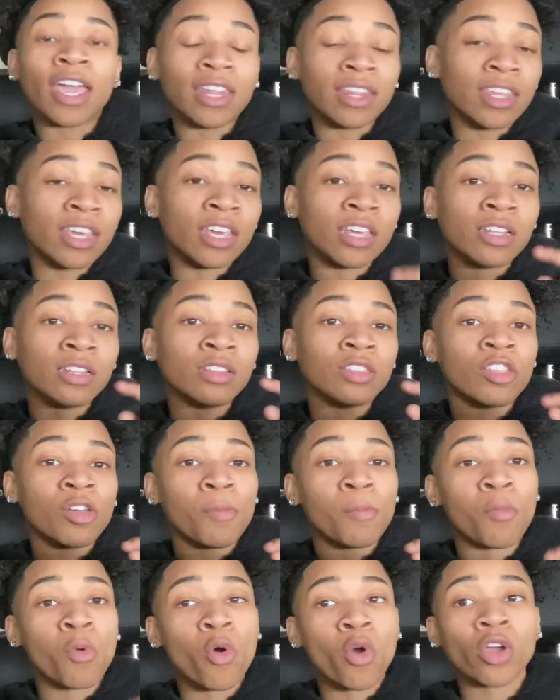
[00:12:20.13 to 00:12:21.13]
And then
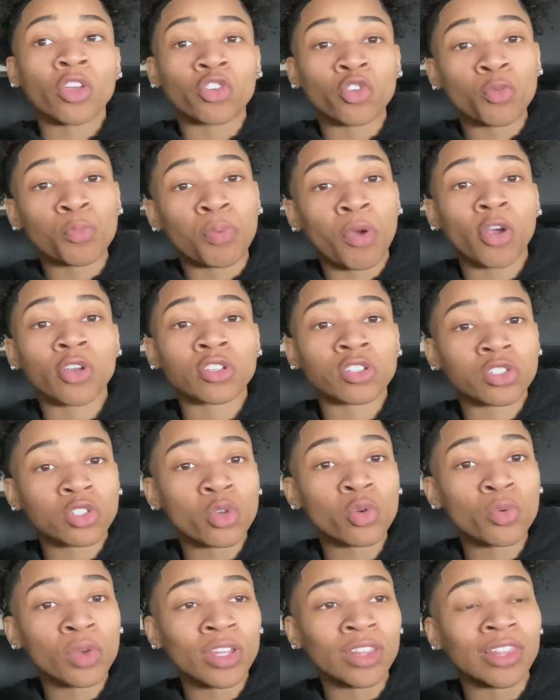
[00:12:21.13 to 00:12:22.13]
the more you
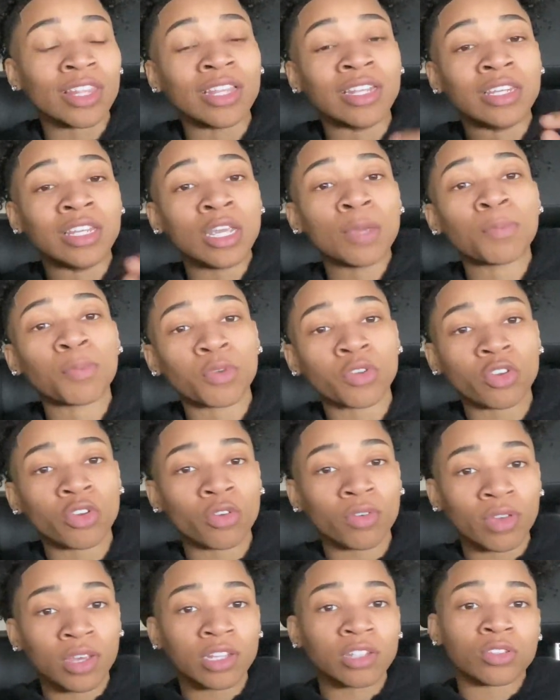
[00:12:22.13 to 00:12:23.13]
pursue it, the deeper
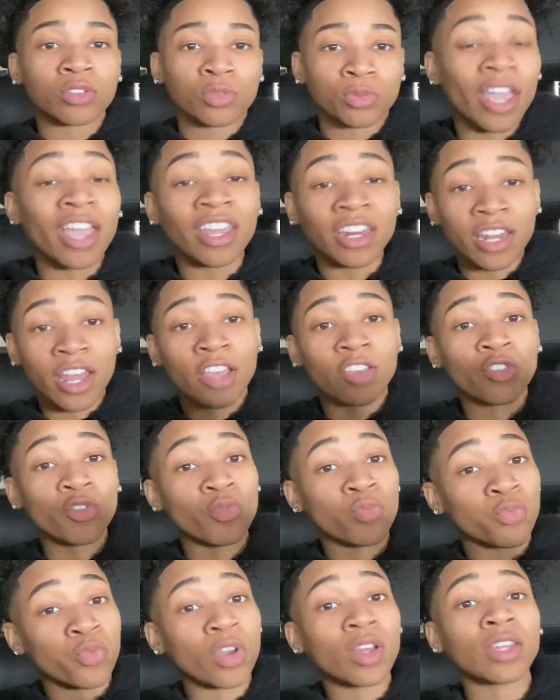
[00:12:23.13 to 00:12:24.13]
you're into. It. And now
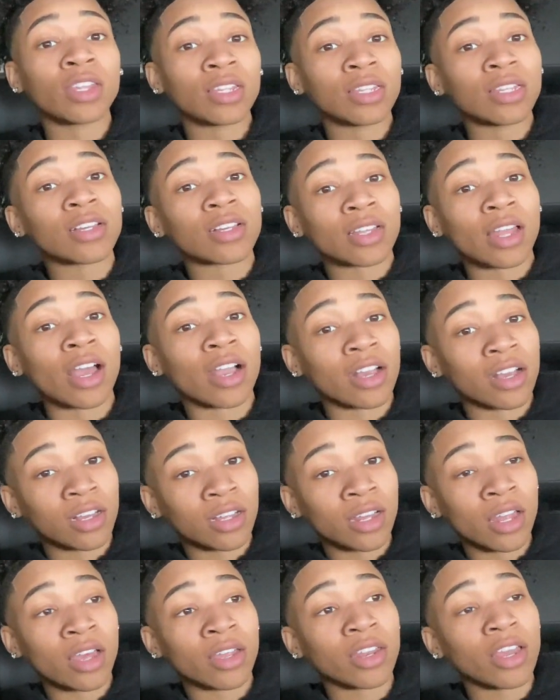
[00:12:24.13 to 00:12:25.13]
you really look like a
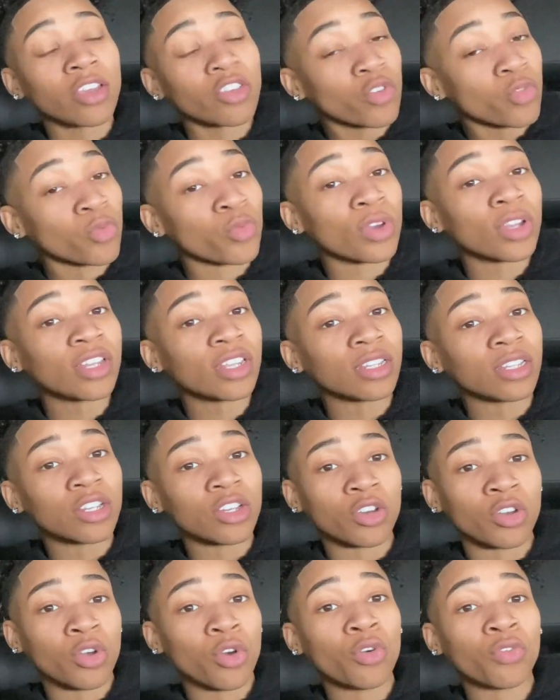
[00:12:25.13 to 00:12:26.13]
clown. Now you really
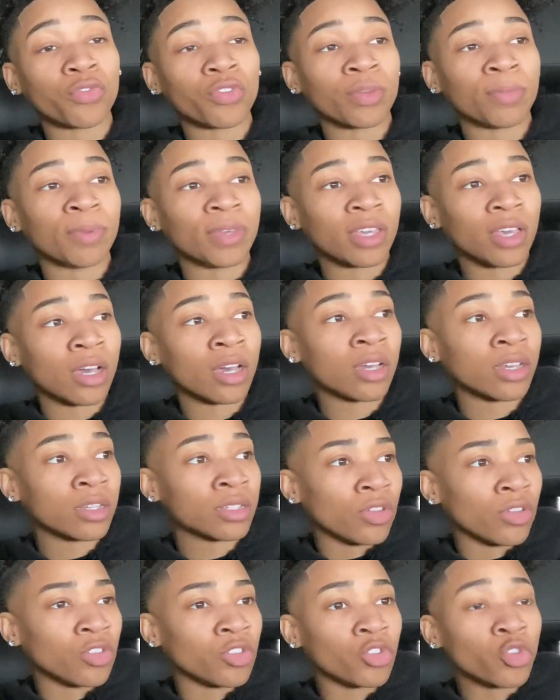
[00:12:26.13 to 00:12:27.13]
look goofy
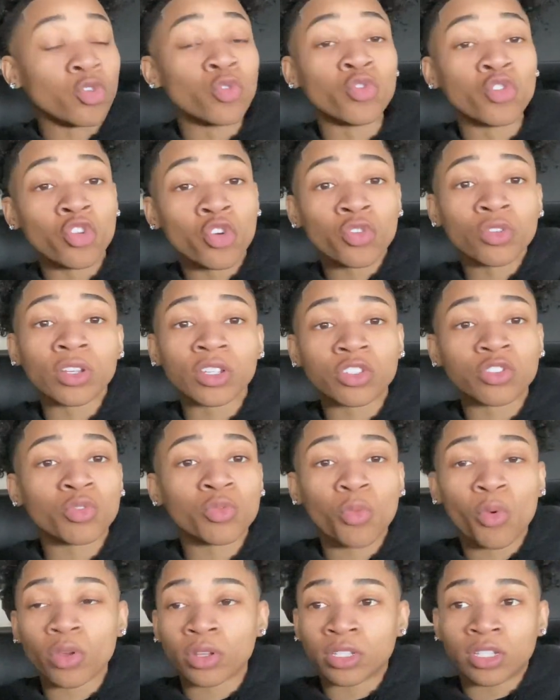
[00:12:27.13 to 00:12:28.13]
because you knew that
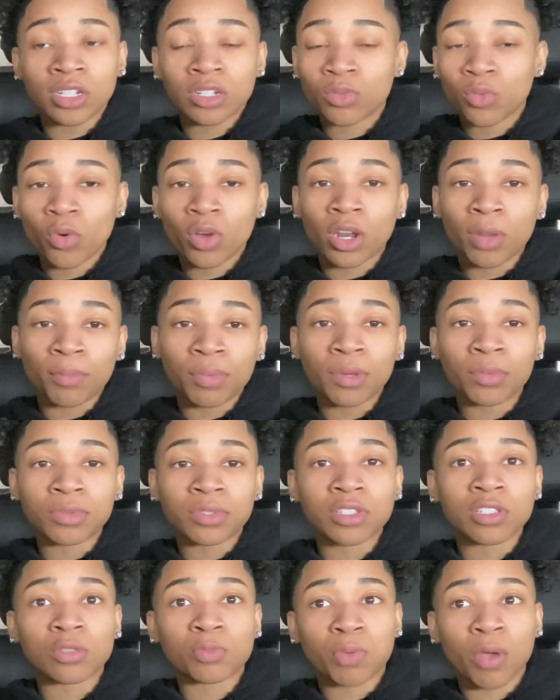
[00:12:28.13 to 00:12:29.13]
you didn't want to be
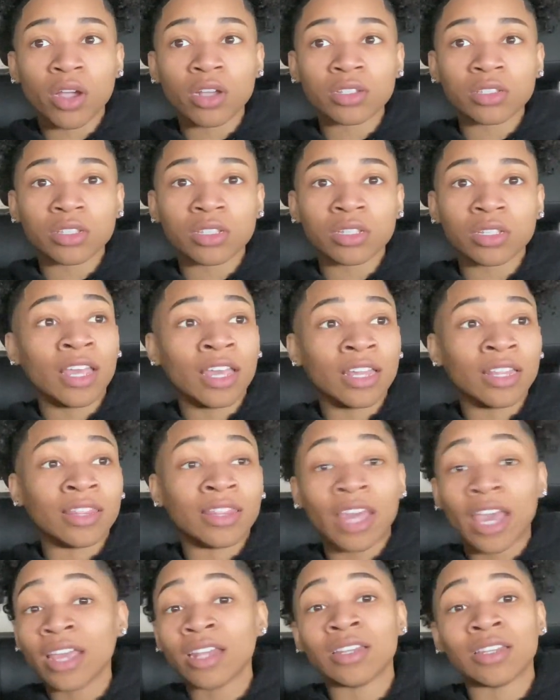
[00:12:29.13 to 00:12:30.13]
with this person and
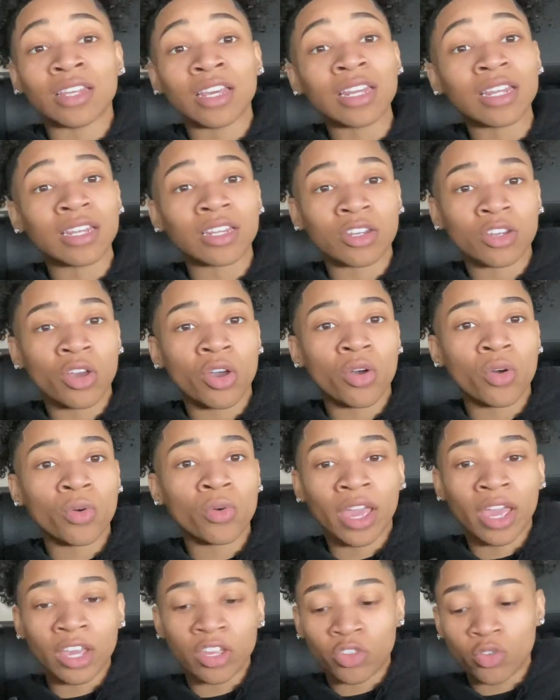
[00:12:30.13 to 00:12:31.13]
they didn't
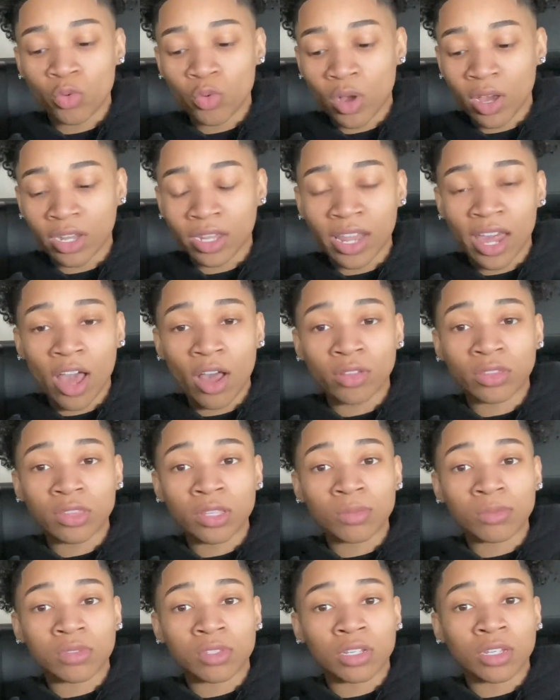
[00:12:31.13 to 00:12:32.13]
know and you allowed
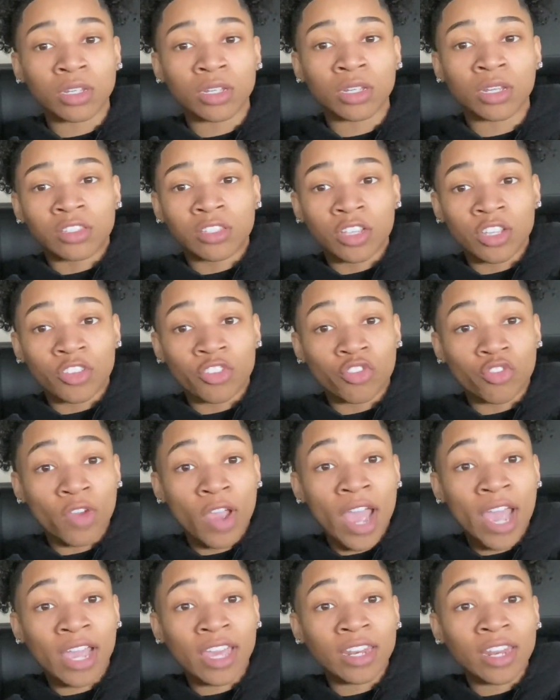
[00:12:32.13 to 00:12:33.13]
them to to
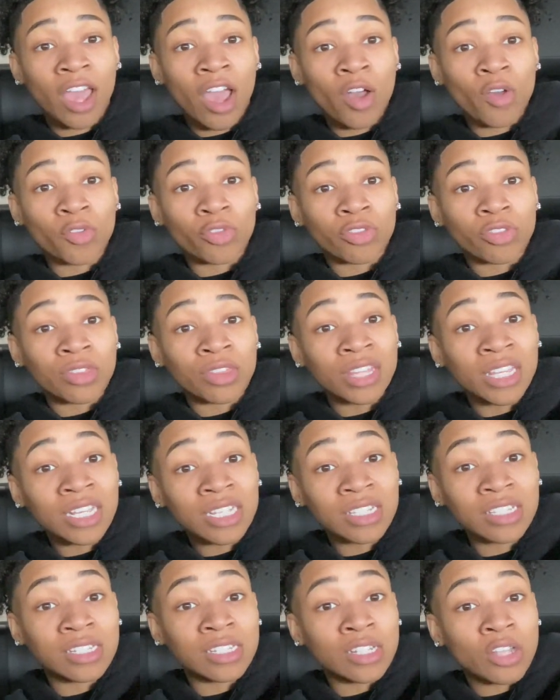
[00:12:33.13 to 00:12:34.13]
drag it out
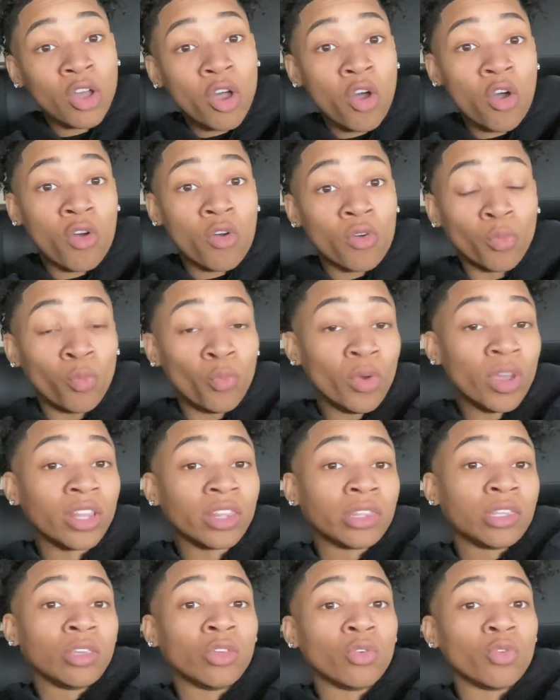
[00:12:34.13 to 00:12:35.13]
this long
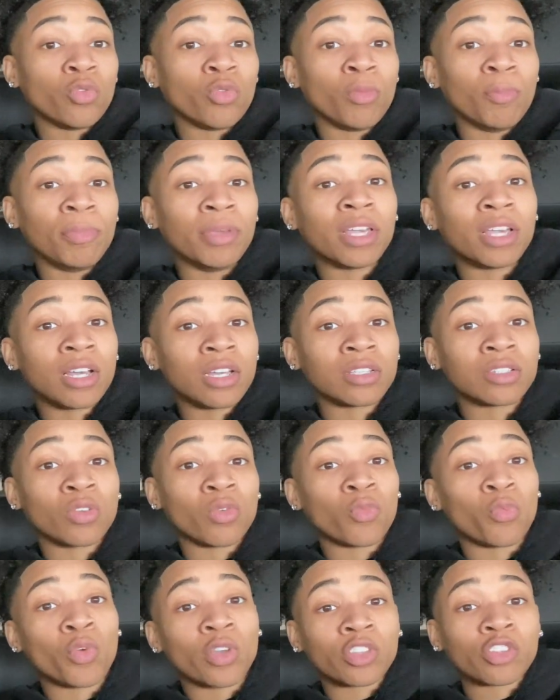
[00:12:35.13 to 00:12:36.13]
with you because of
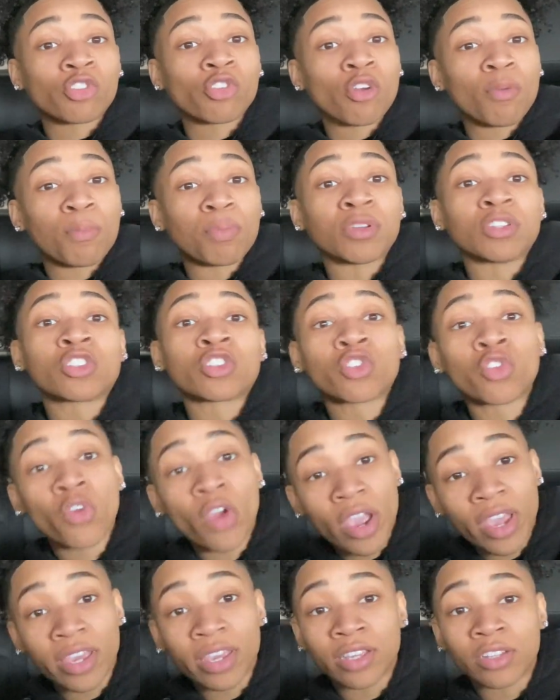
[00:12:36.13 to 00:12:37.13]
of what you're
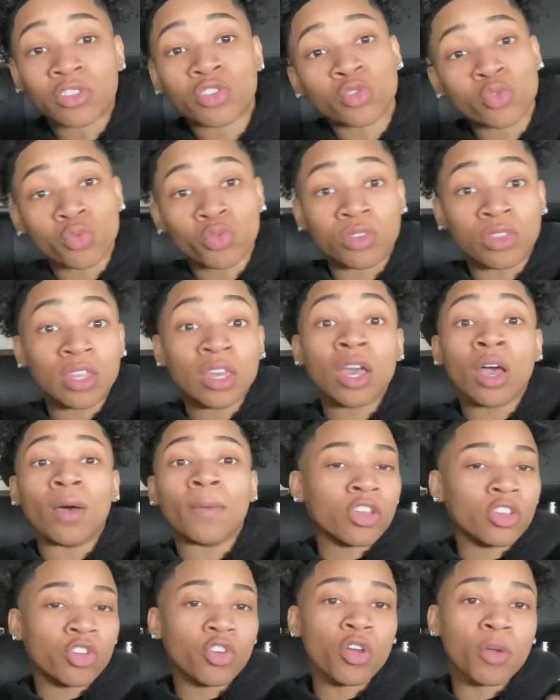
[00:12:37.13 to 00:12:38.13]
portraying to
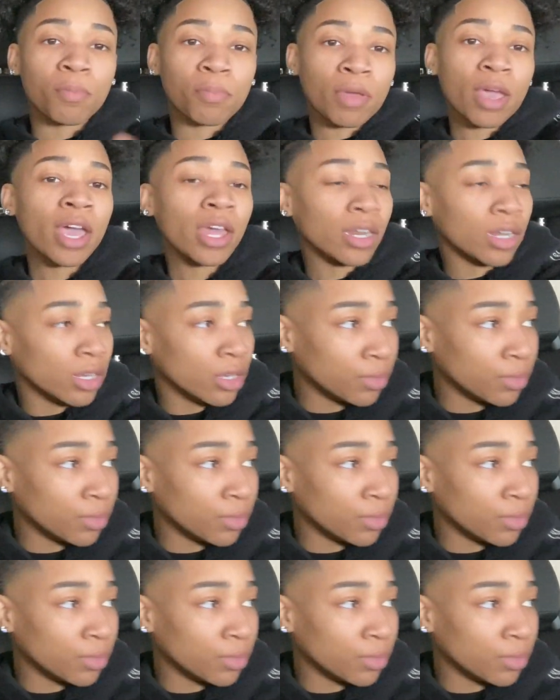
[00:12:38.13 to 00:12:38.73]
them. You're petty.